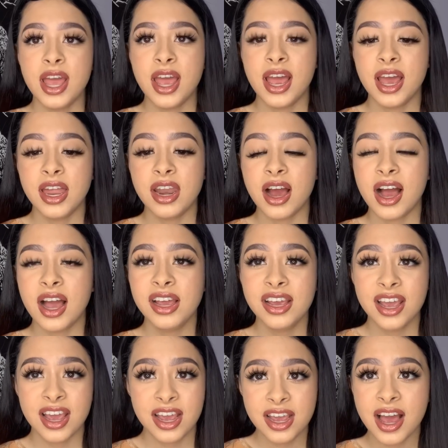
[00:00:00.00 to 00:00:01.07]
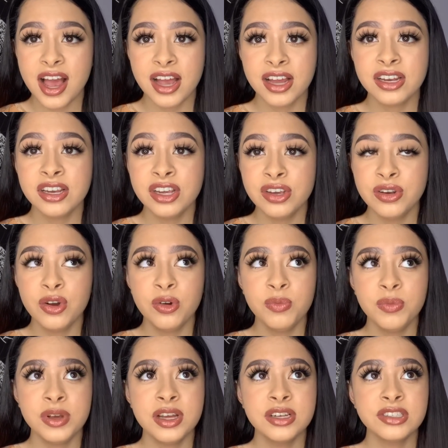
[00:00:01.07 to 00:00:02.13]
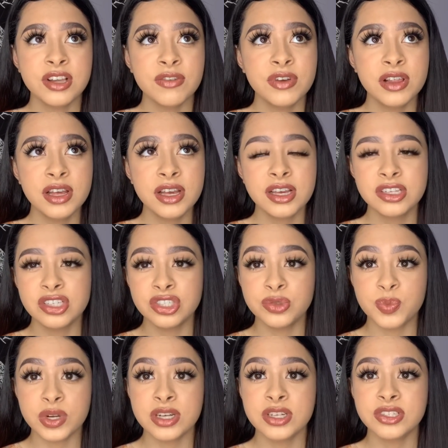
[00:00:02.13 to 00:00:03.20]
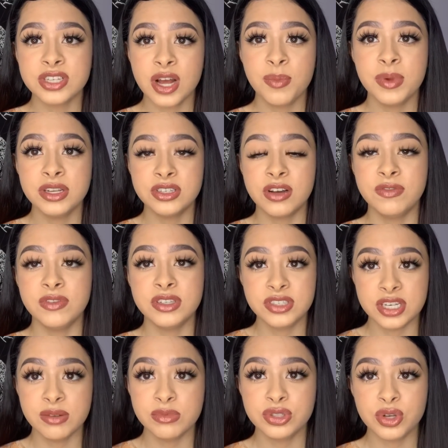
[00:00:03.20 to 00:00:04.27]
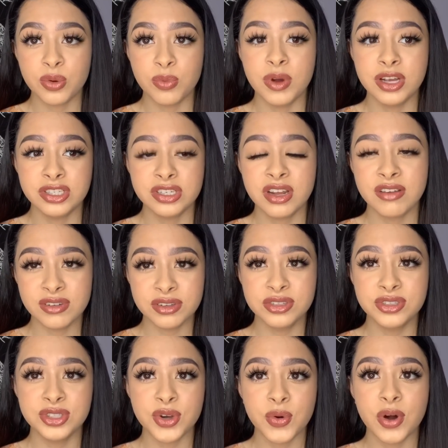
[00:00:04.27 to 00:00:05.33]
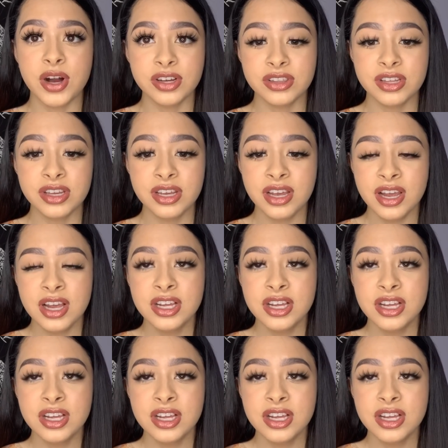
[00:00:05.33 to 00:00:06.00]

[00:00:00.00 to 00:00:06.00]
and I hate acne, you know, because I feel like it just brings down my self-esteem so much and I feel so ugly.